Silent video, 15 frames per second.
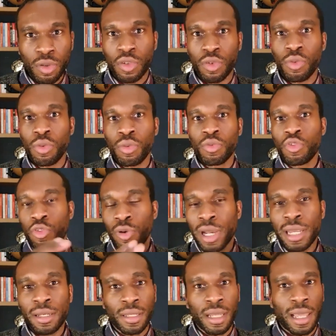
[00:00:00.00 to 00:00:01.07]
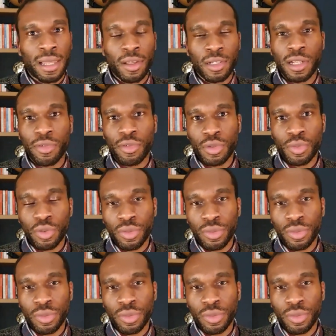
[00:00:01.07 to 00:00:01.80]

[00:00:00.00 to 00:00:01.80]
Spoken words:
to train that large language model.